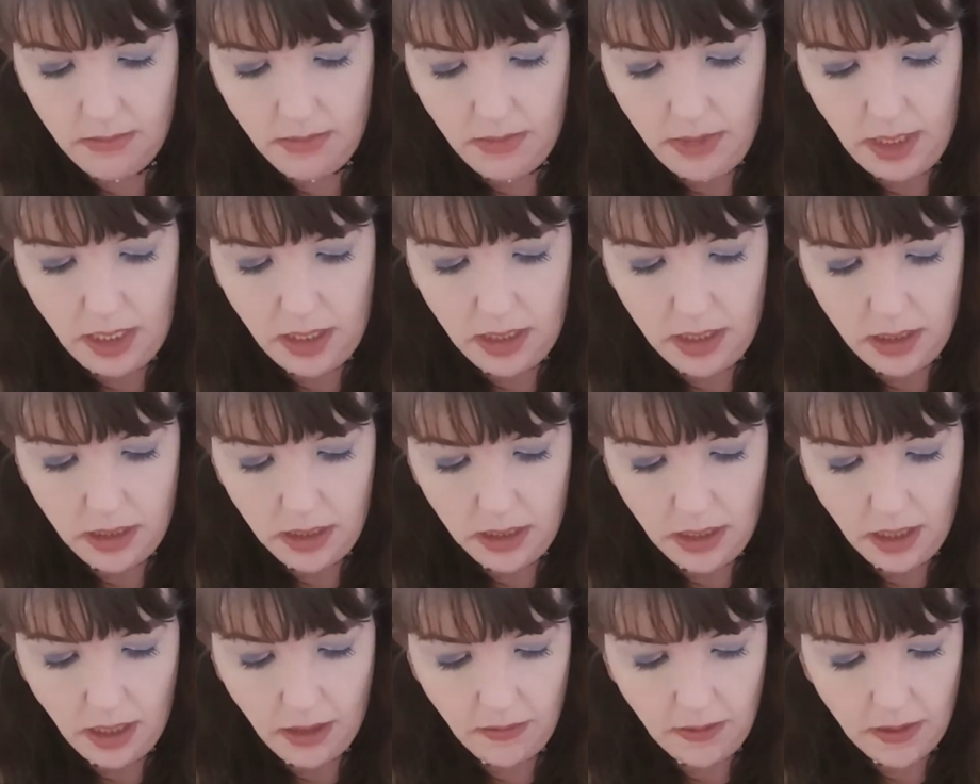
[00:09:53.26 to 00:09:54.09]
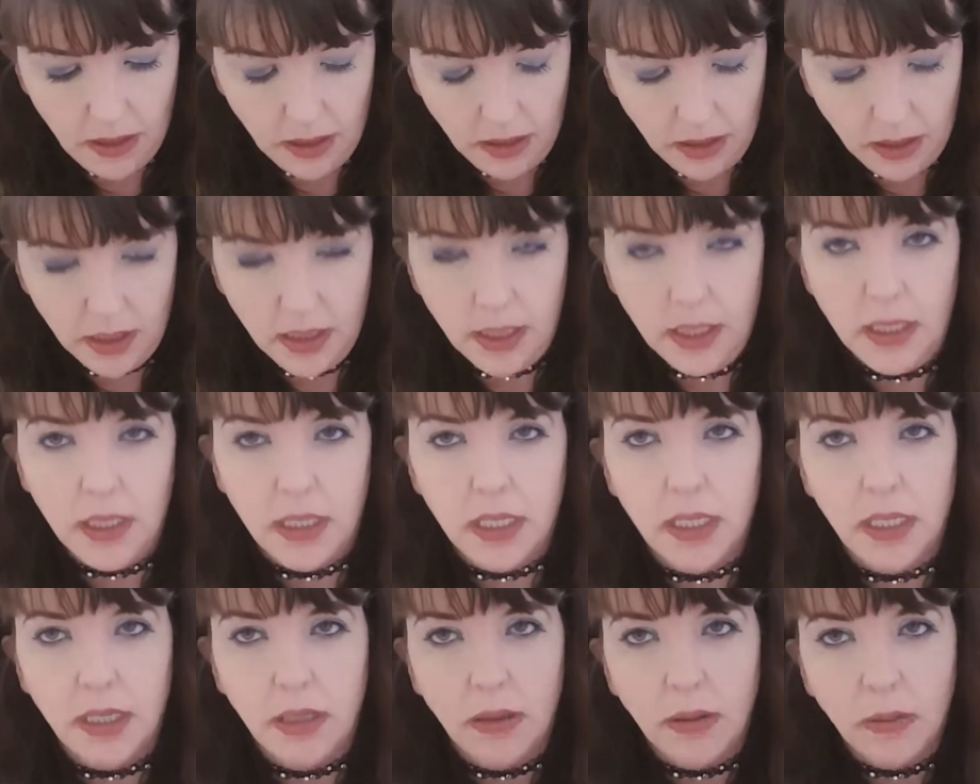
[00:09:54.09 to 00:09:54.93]
let's just have a look at
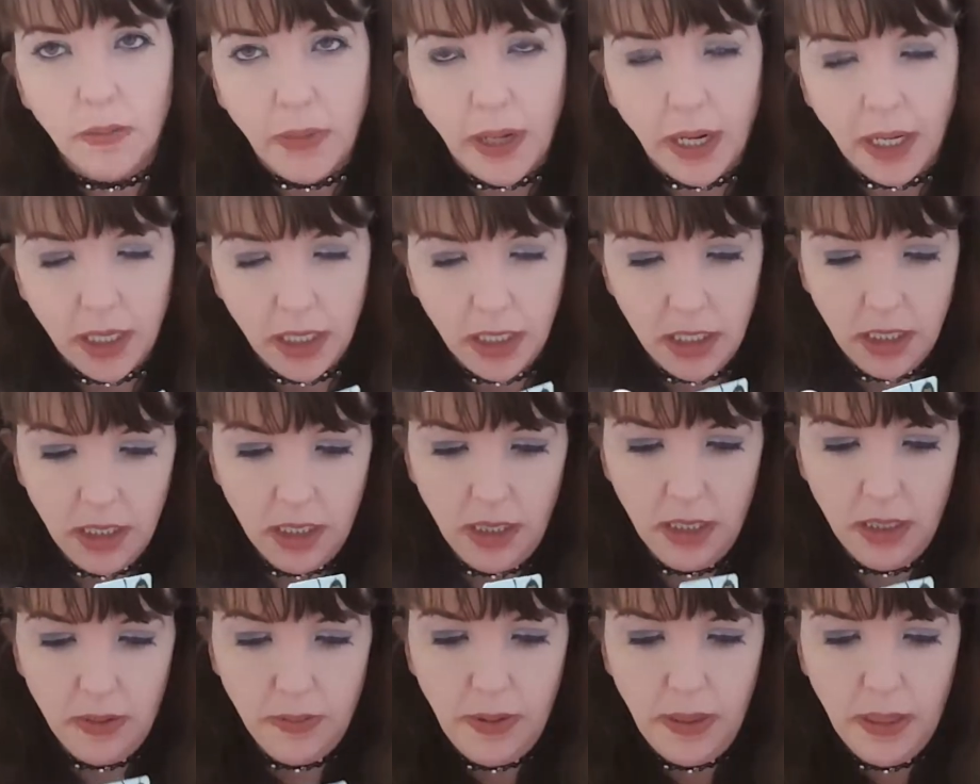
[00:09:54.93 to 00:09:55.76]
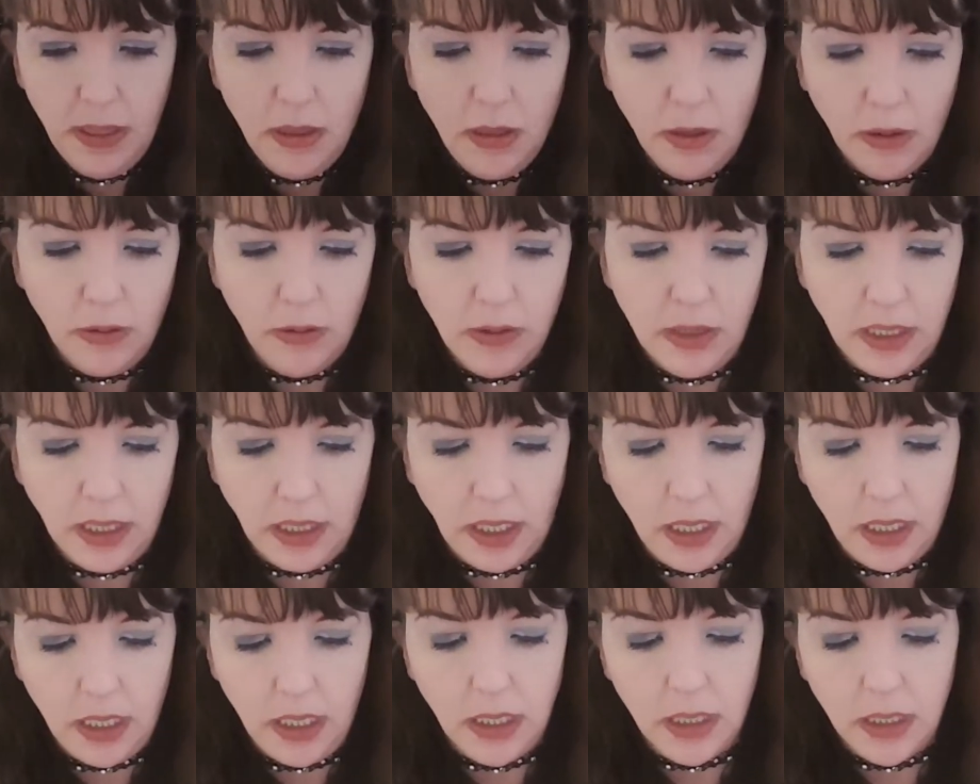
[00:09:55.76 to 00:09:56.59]
this. Packaging is a bit awkward to
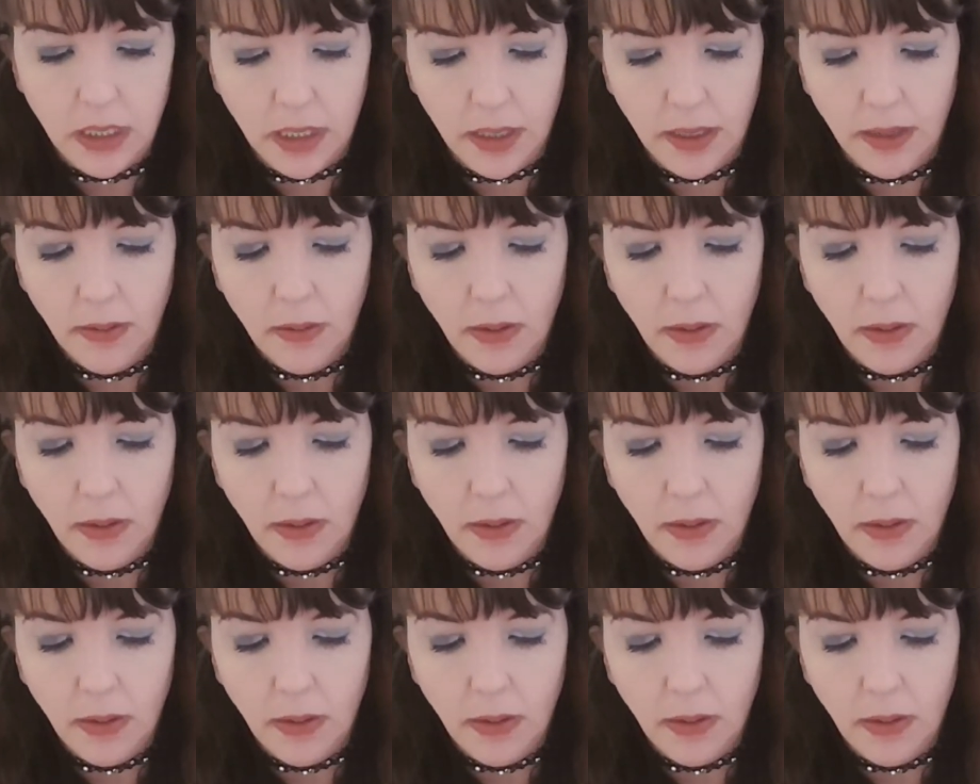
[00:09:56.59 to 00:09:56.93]
get into.